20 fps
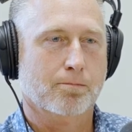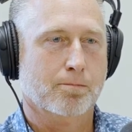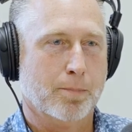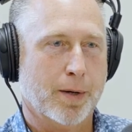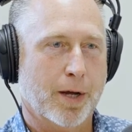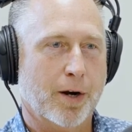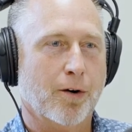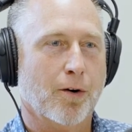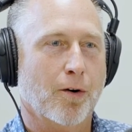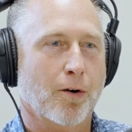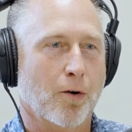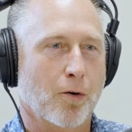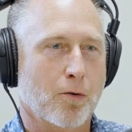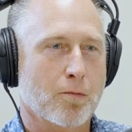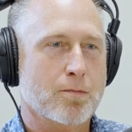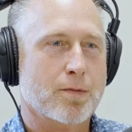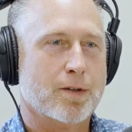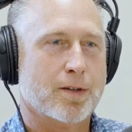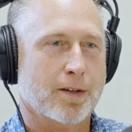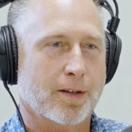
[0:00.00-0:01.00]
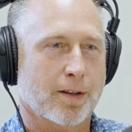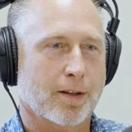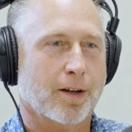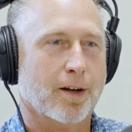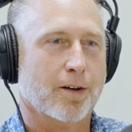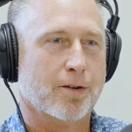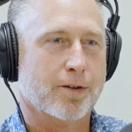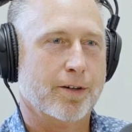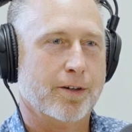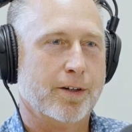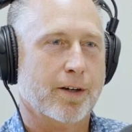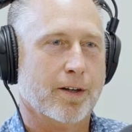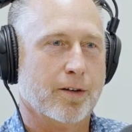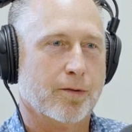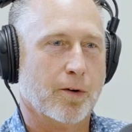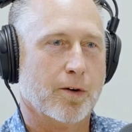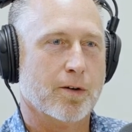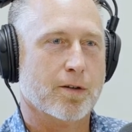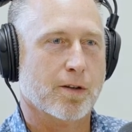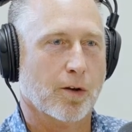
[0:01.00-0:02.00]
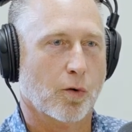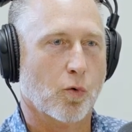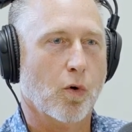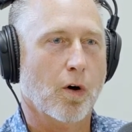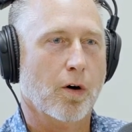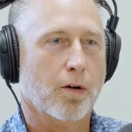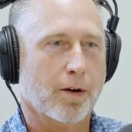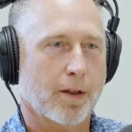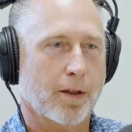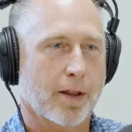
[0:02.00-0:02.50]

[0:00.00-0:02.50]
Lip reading: better homes in the country as far as the quality